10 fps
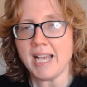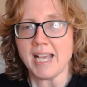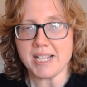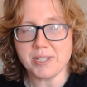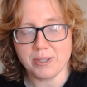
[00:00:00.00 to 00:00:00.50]

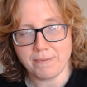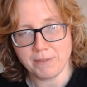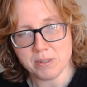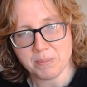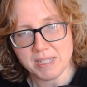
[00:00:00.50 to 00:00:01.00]
And so the
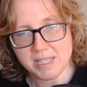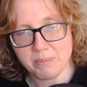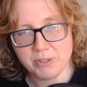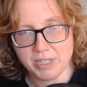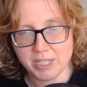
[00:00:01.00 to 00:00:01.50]
first place
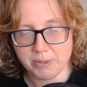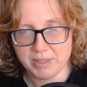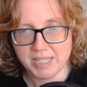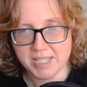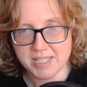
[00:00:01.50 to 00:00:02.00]
I'm going to go
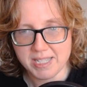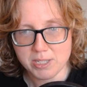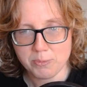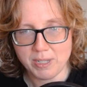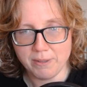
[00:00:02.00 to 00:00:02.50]
with this is this
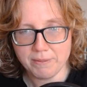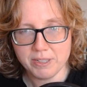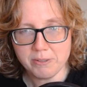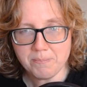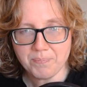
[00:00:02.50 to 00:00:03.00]
12
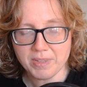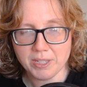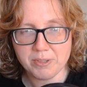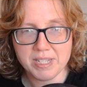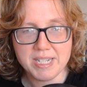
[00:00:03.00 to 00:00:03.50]
clue.
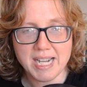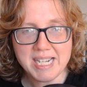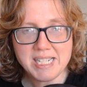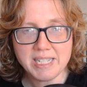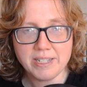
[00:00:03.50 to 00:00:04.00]
There's a
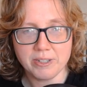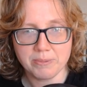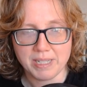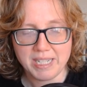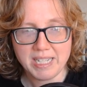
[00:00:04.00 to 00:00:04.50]
9 in it
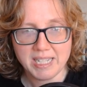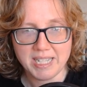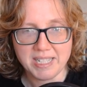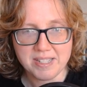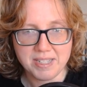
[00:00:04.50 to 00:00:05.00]
already,
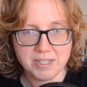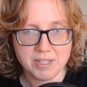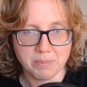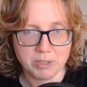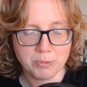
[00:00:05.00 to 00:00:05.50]
and these need to
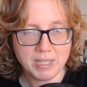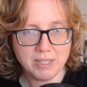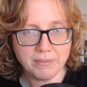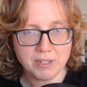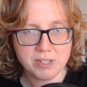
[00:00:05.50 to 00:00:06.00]
sum to
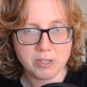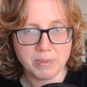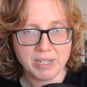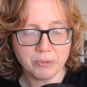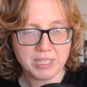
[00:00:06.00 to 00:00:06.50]
12, so
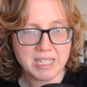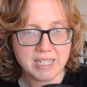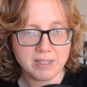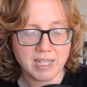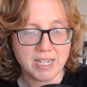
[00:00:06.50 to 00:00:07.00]
we only
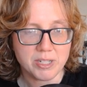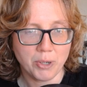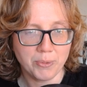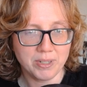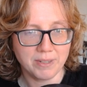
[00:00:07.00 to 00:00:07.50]
need a
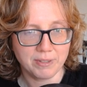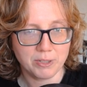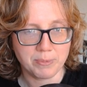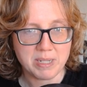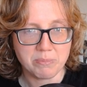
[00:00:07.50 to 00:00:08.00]
total of
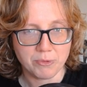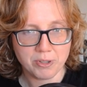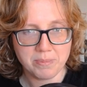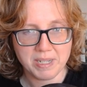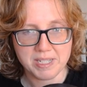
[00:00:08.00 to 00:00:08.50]
3
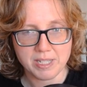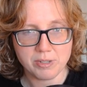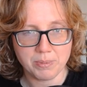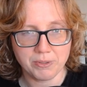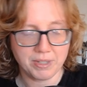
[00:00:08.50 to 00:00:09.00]
more, and because these
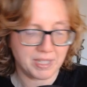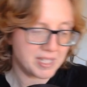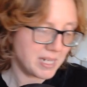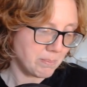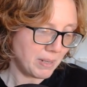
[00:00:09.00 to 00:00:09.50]
are both in the
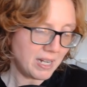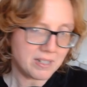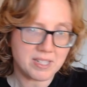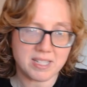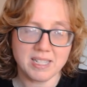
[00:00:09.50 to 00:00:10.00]
same
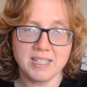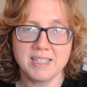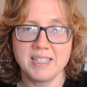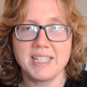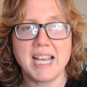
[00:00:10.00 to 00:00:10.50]
box,
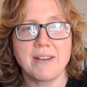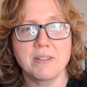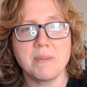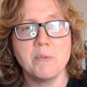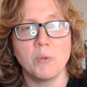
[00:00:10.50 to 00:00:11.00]
they have
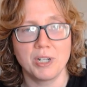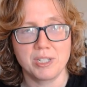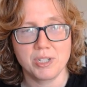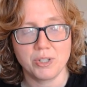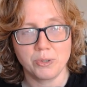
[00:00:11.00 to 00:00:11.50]
to be 1
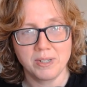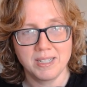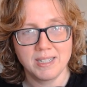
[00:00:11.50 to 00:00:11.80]
and 2.